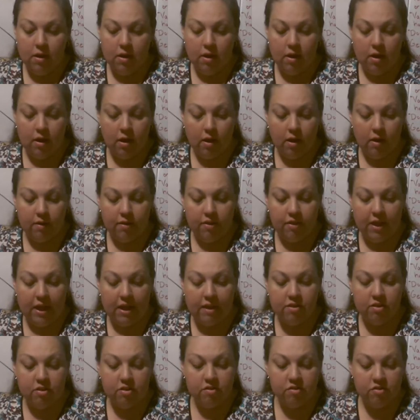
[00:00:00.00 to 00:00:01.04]

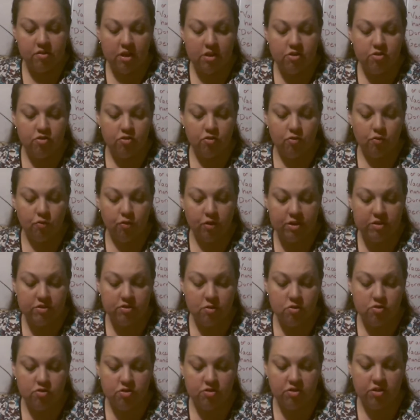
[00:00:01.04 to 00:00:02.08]
that such
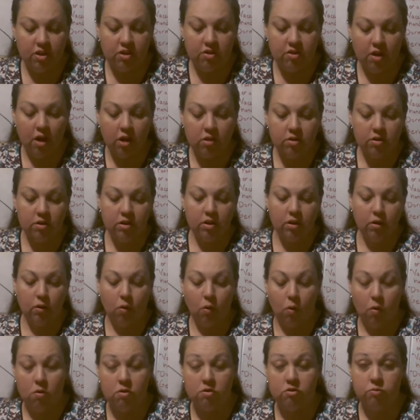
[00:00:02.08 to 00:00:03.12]
research is conducted in
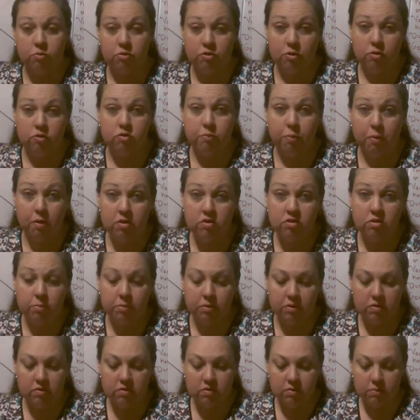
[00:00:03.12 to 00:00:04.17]
accordance with those
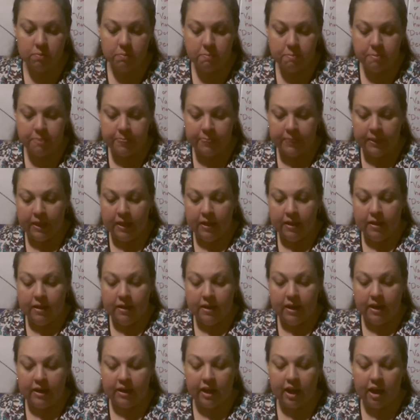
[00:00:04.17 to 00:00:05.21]
principles.
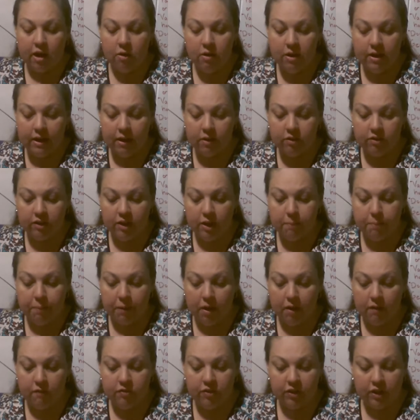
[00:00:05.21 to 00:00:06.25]
In carrying out the
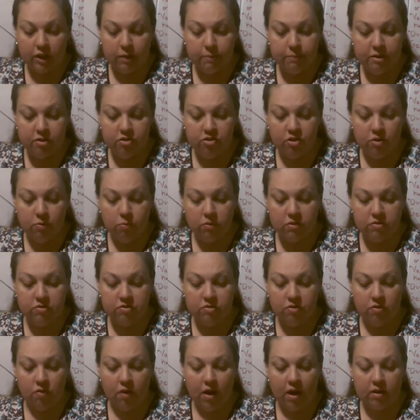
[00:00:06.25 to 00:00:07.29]
above, the Commission was
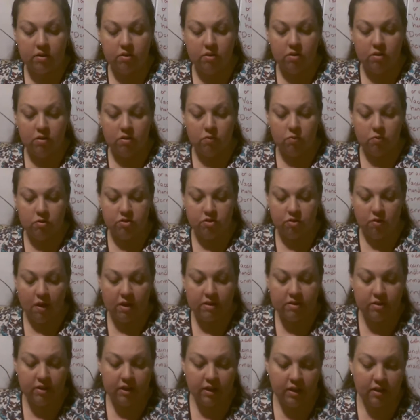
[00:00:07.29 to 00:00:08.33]

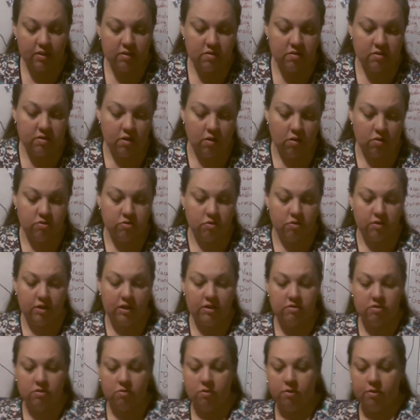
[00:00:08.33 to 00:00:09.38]
directed to consider. So
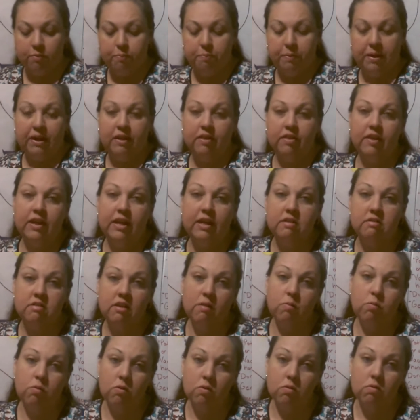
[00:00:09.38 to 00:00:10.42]
these are the big things
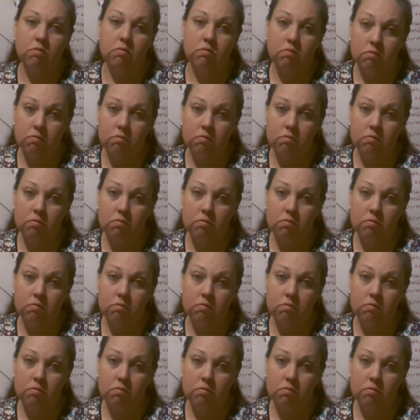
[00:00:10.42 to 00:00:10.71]
they were